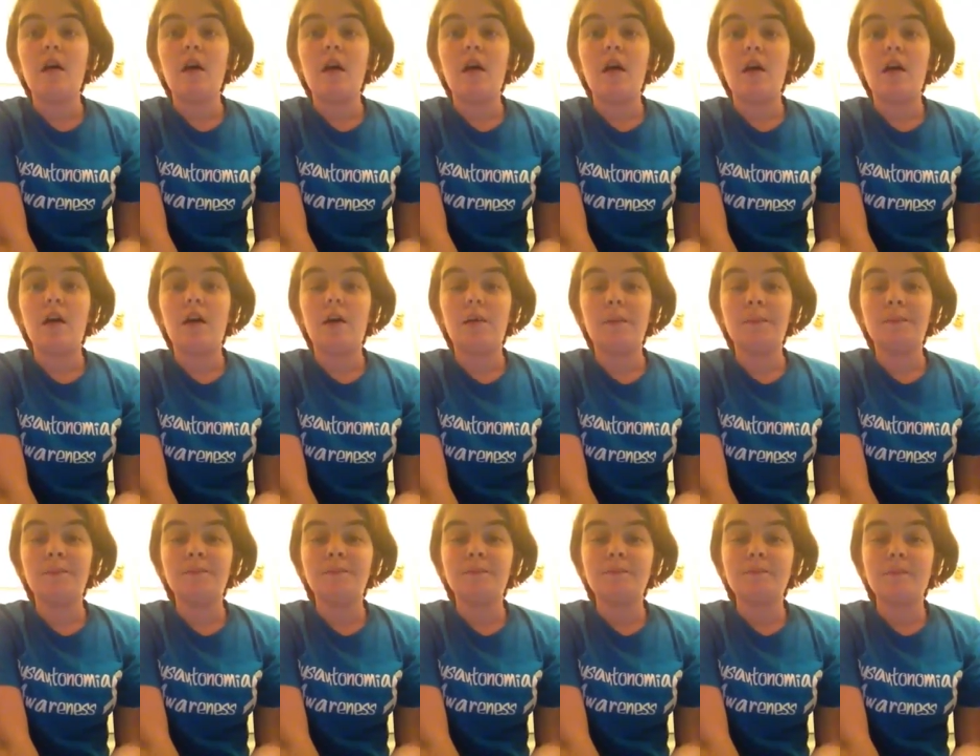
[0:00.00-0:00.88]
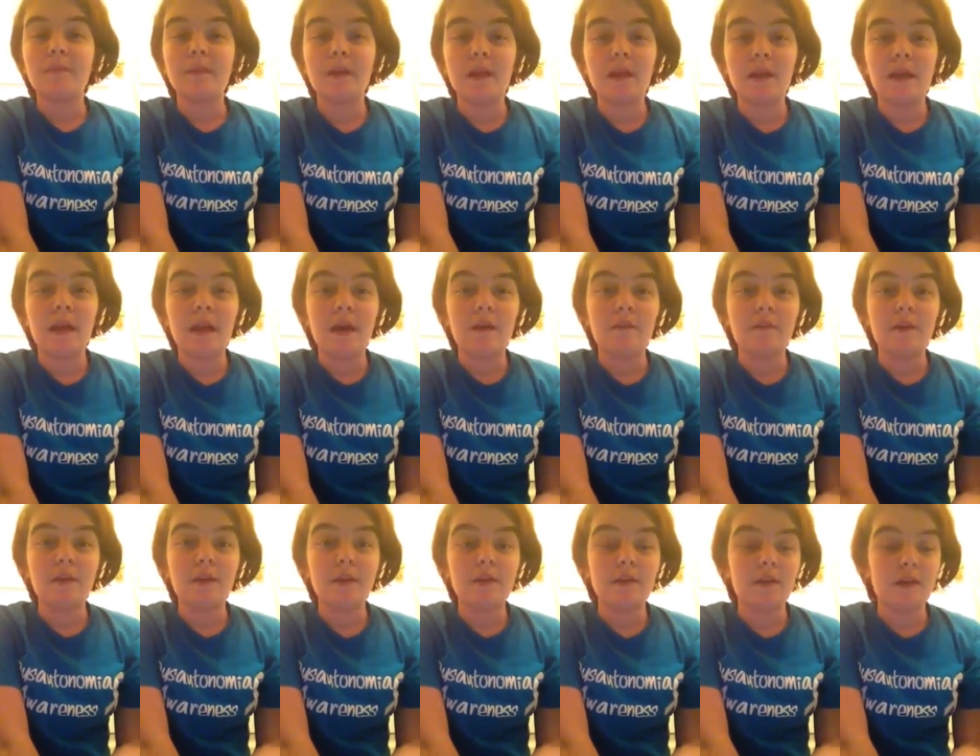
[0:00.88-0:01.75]
Um, and
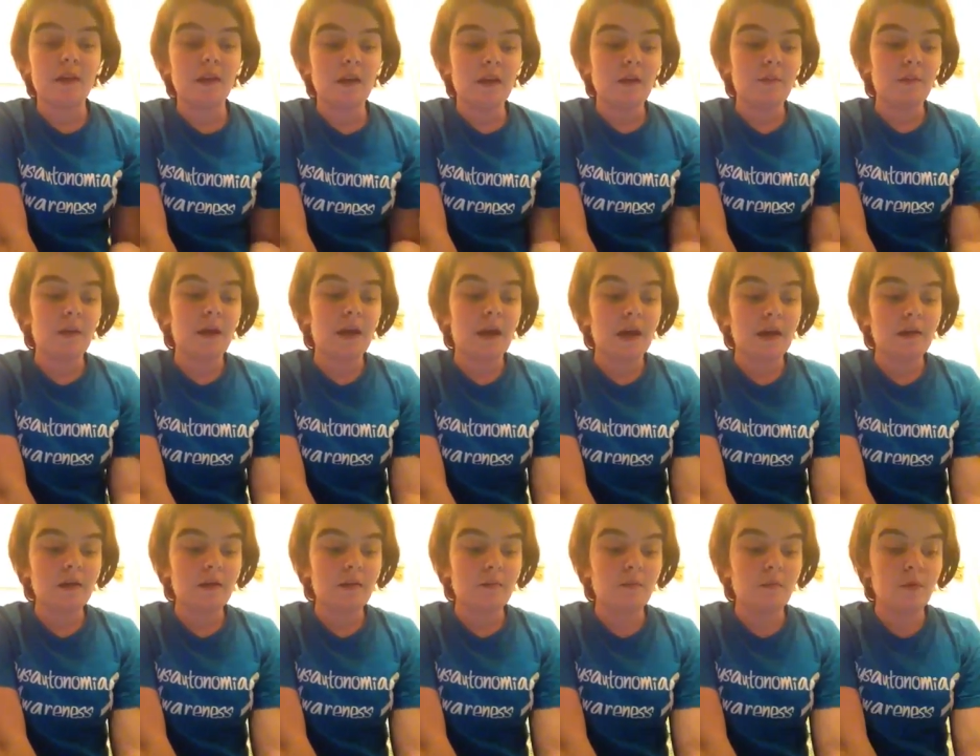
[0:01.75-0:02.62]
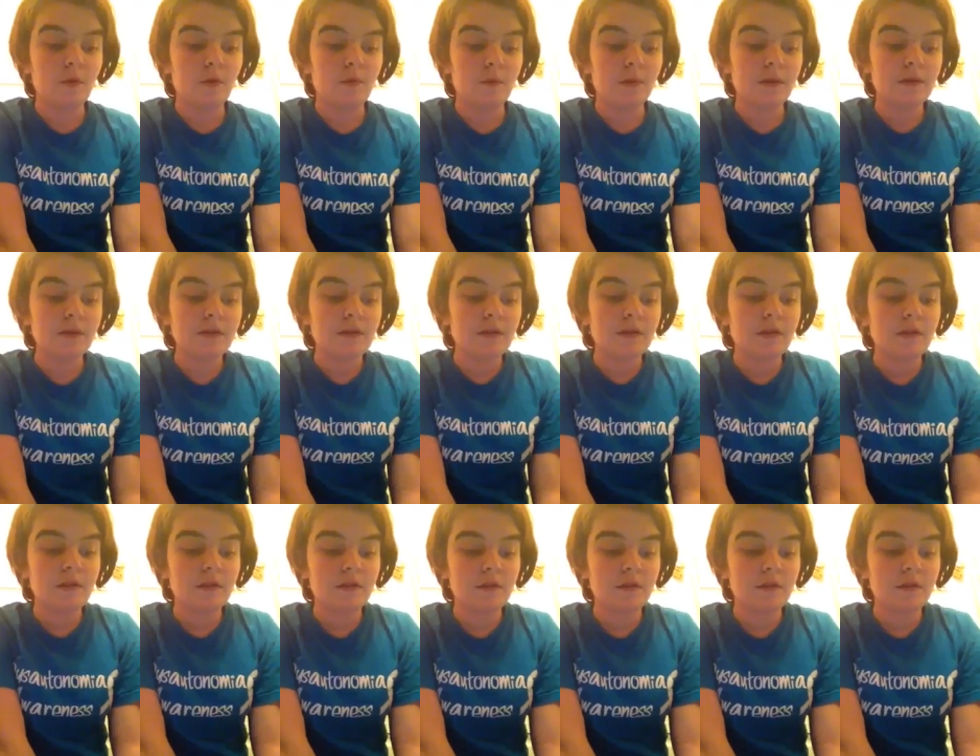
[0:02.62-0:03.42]
everything, but at the moment,